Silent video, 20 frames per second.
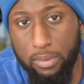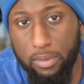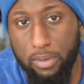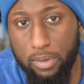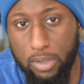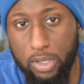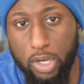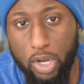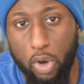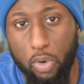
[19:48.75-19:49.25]

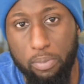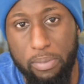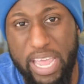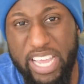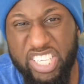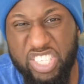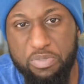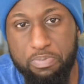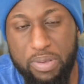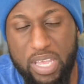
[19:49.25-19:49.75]
you know,
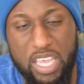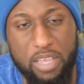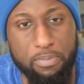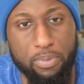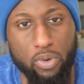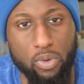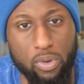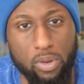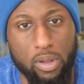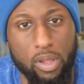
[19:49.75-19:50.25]
makes
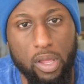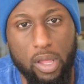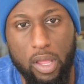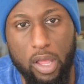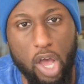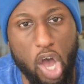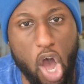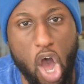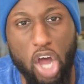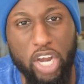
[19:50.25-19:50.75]
people
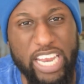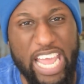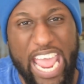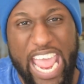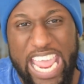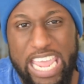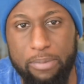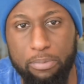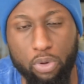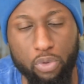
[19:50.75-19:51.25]

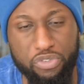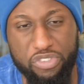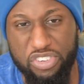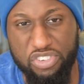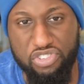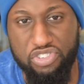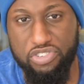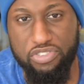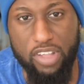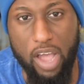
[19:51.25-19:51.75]
unable to
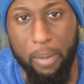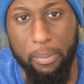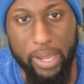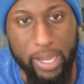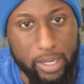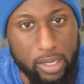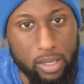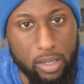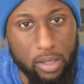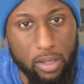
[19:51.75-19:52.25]

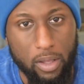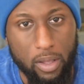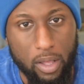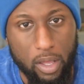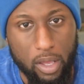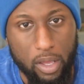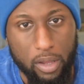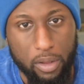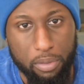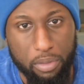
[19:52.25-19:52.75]
stomach
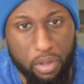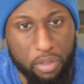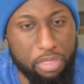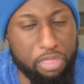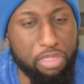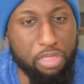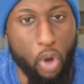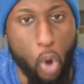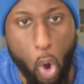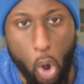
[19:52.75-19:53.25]
the
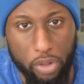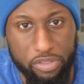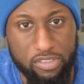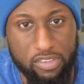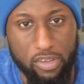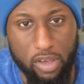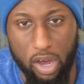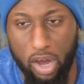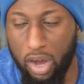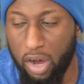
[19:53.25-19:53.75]
thought
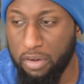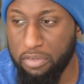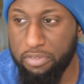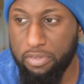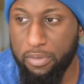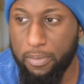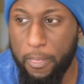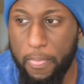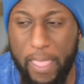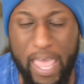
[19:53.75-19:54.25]
of
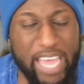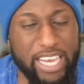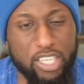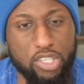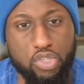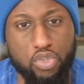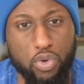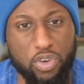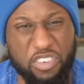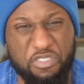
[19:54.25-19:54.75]
any
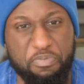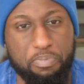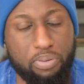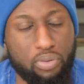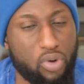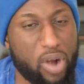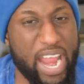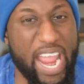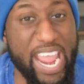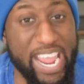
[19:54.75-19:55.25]
sort of
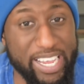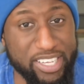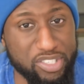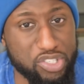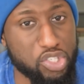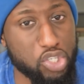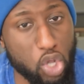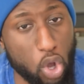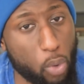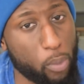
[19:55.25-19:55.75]

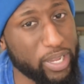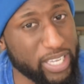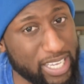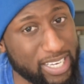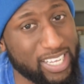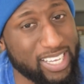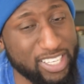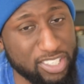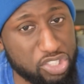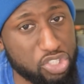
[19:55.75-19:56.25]
praise going in
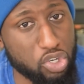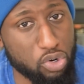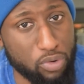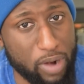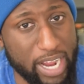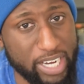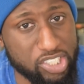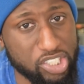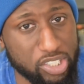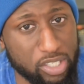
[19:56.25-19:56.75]
his
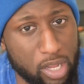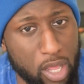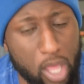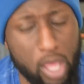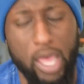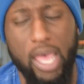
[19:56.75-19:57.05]
direction.